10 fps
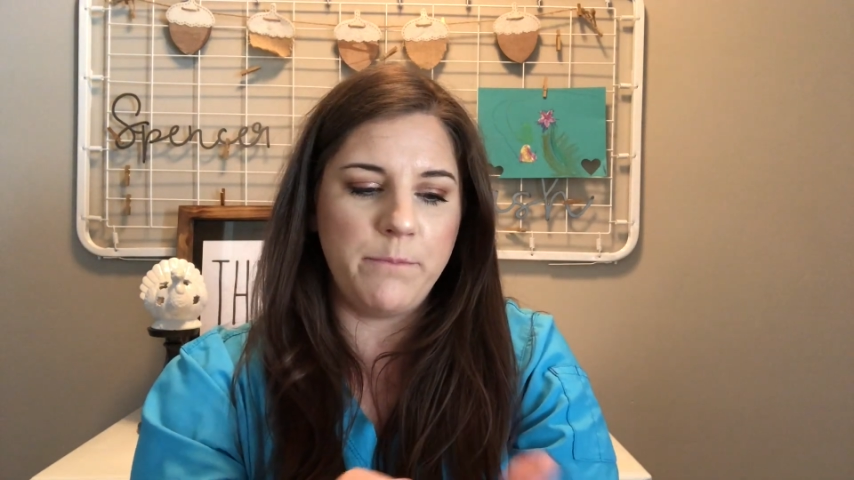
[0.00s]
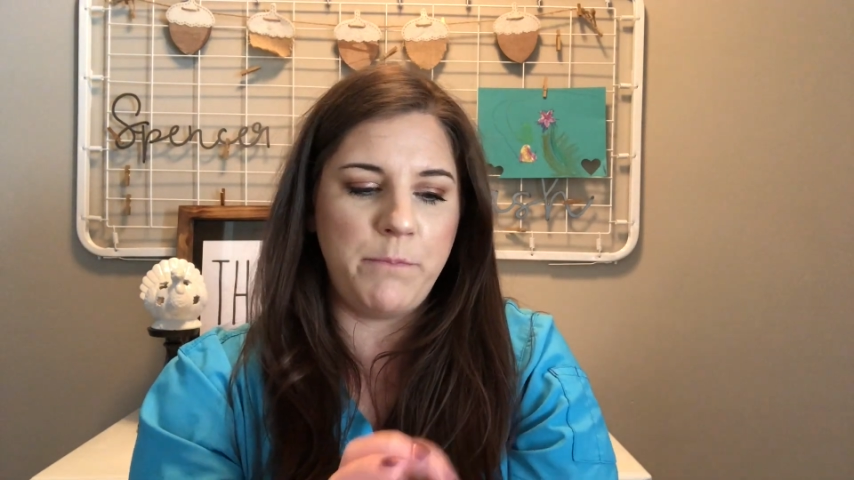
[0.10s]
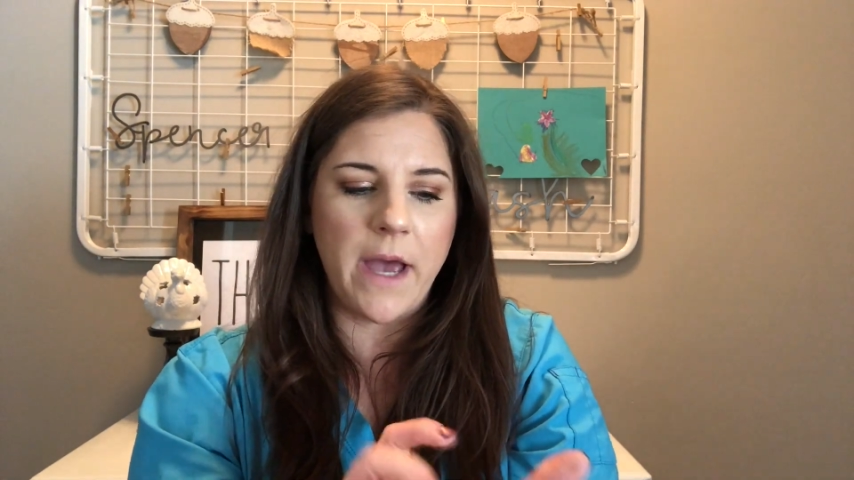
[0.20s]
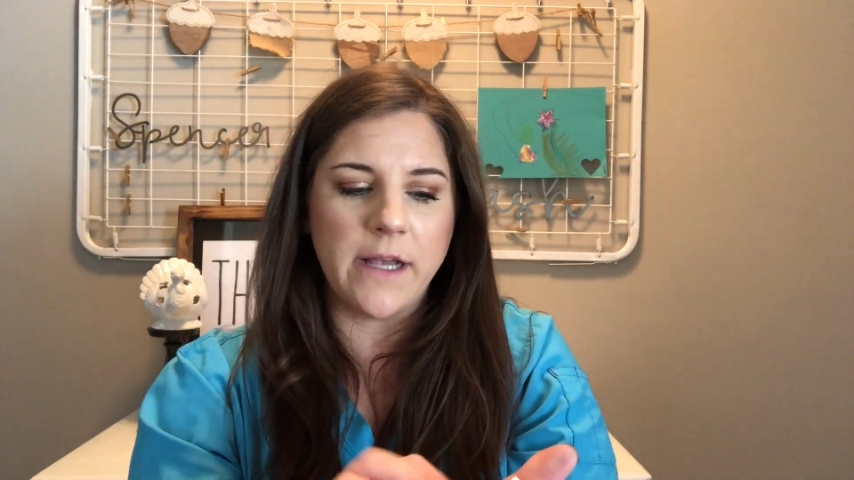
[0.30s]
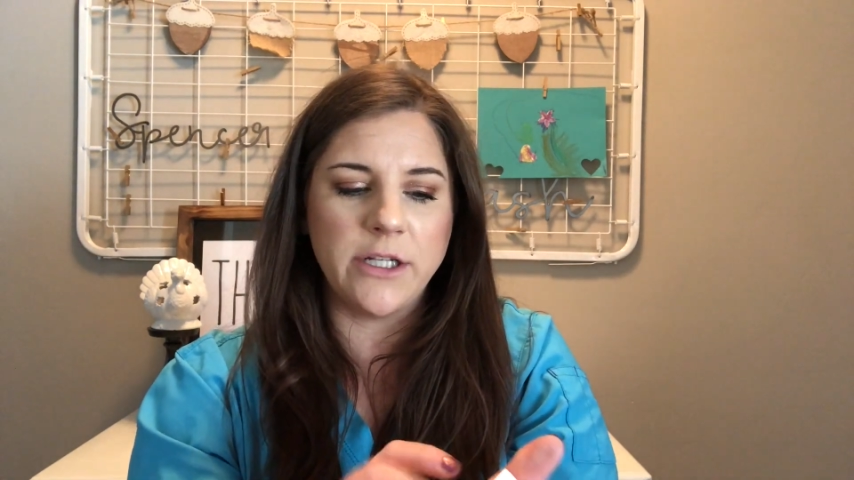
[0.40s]

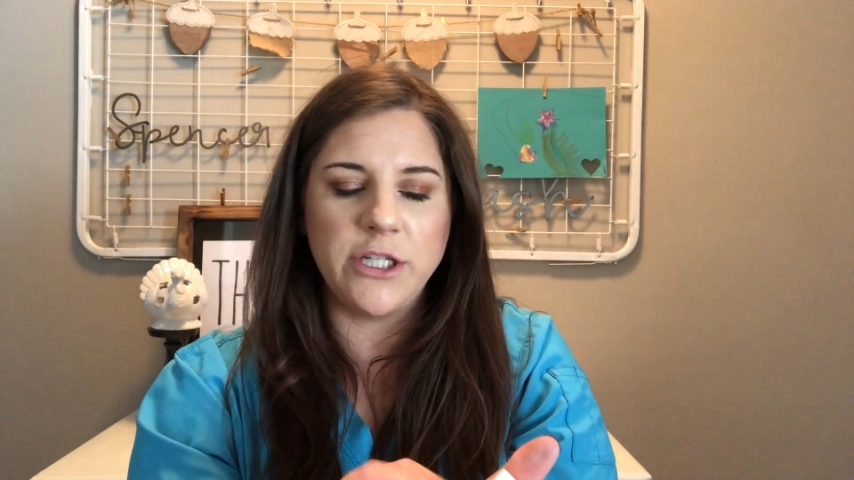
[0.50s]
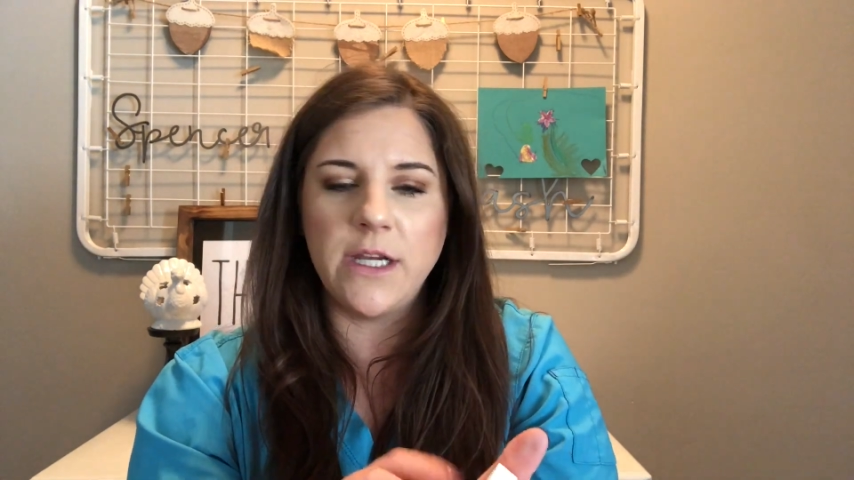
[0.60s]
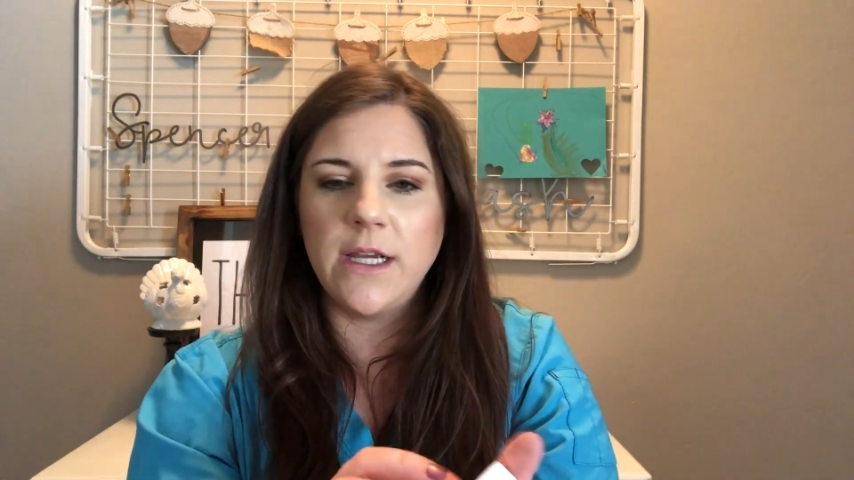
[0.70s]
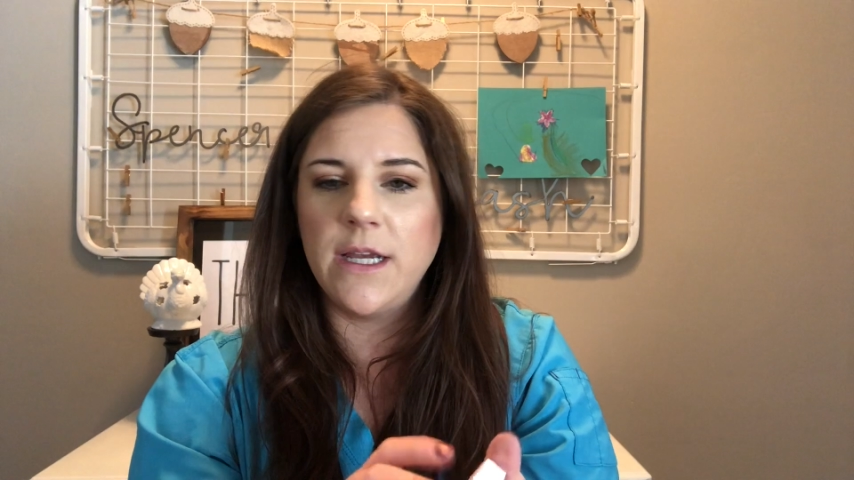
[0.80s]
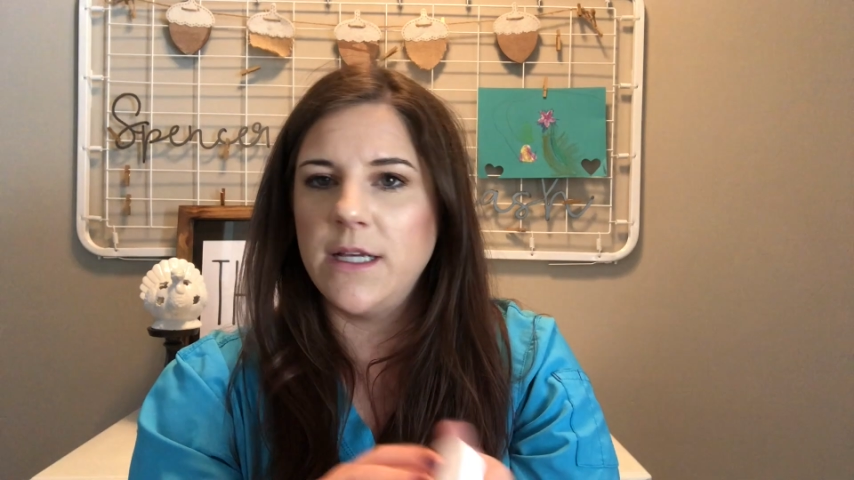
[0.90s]

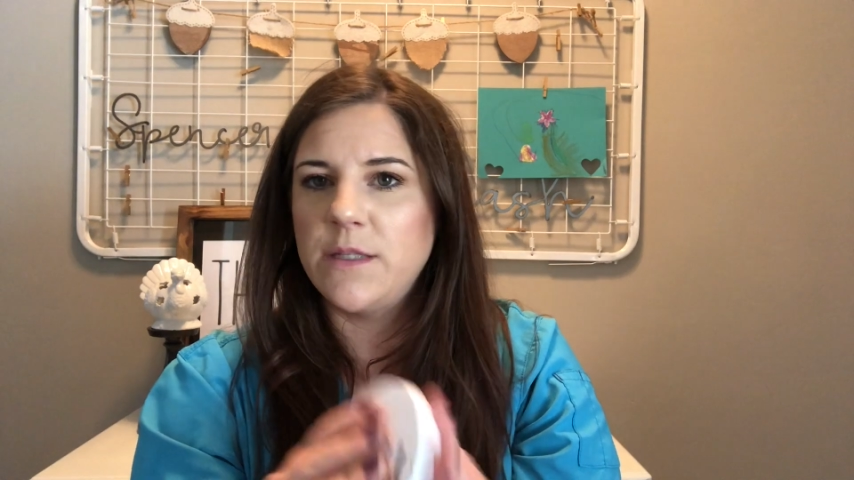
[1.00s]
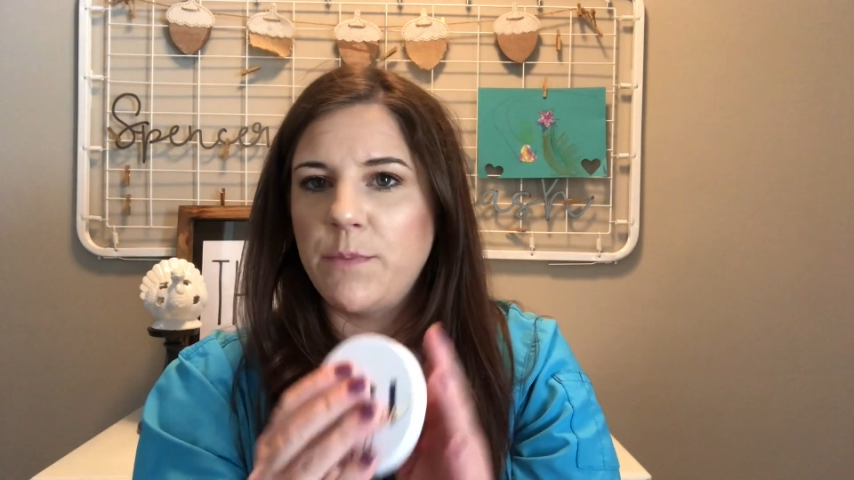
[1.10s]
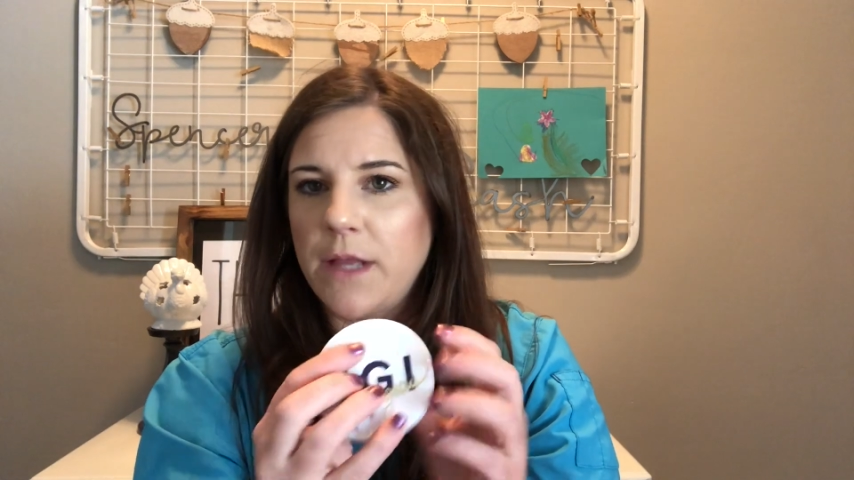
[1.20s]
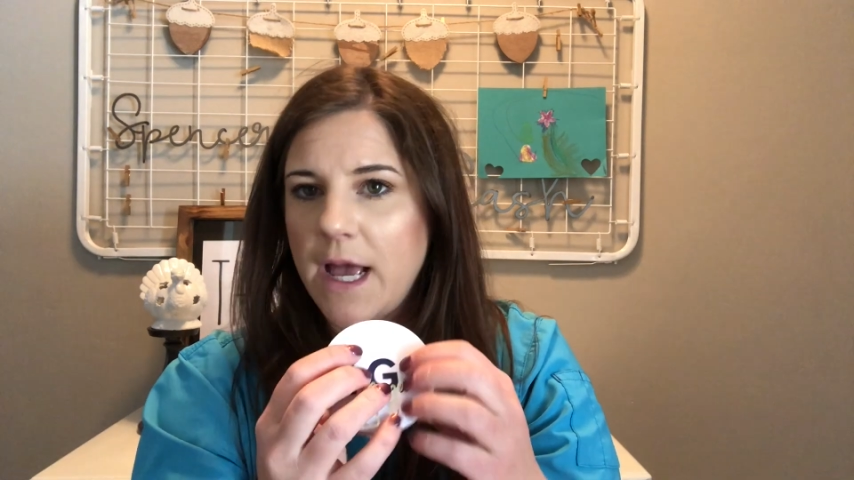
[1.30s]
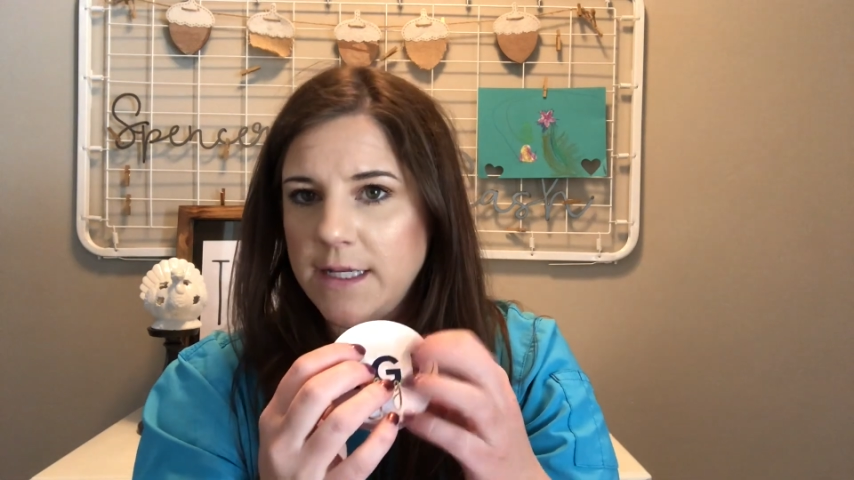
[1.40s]
Packaging is
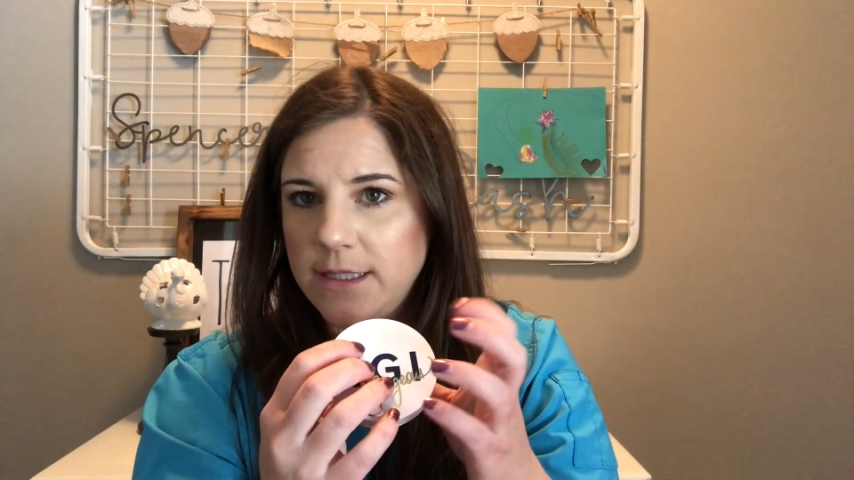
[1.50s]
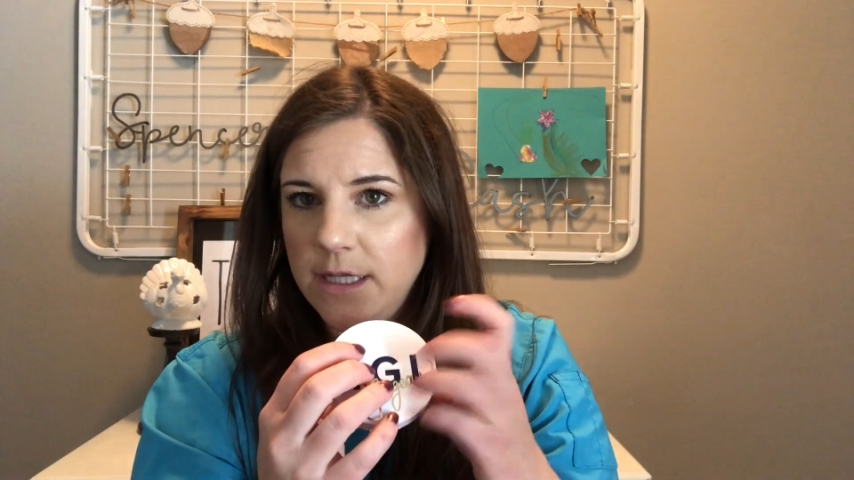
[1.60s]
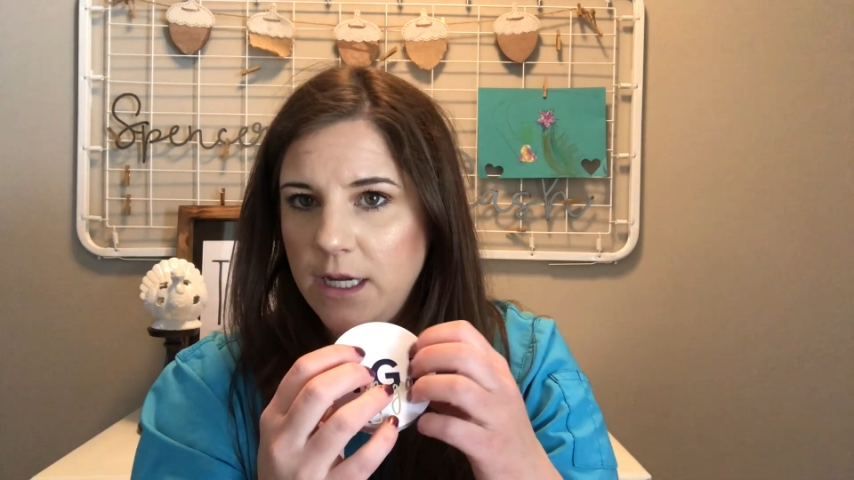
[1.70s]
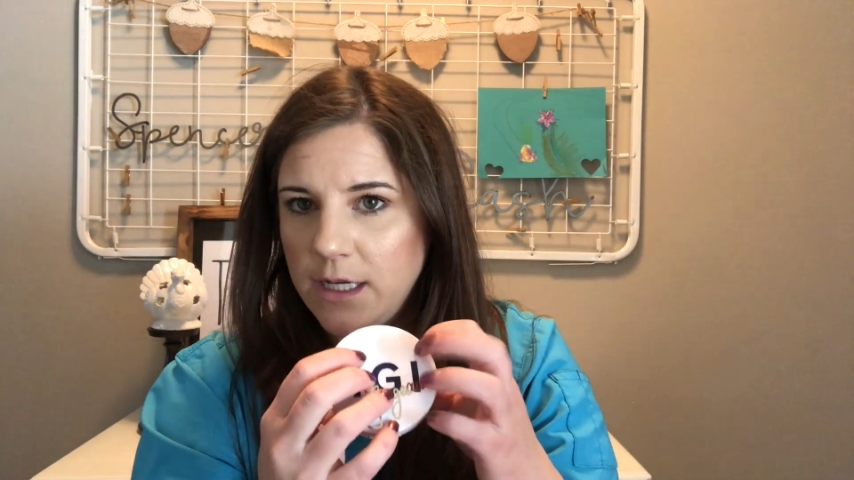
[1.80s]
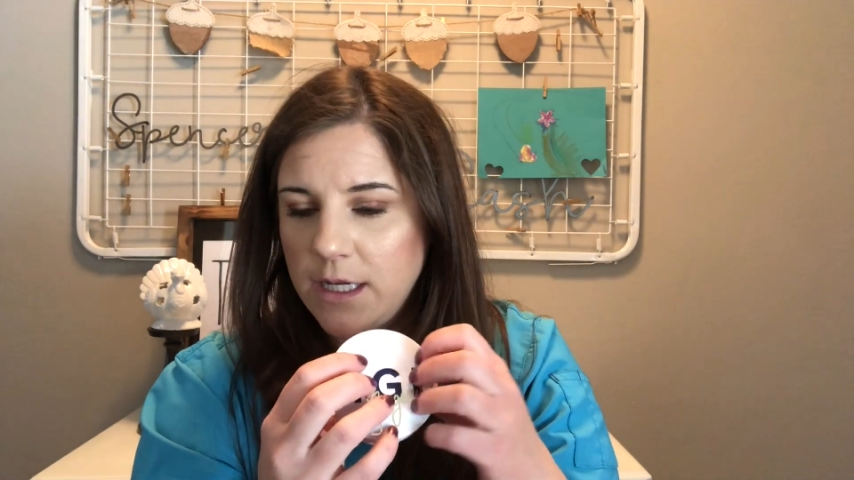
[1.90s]

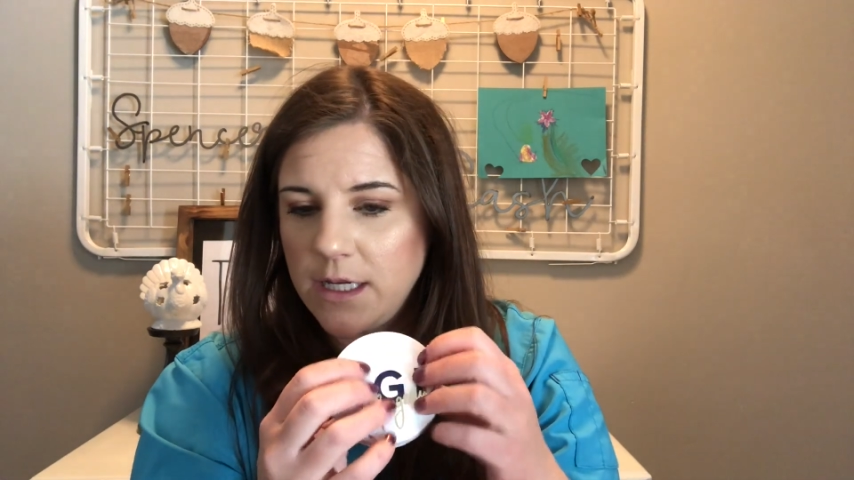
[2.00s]
plastic.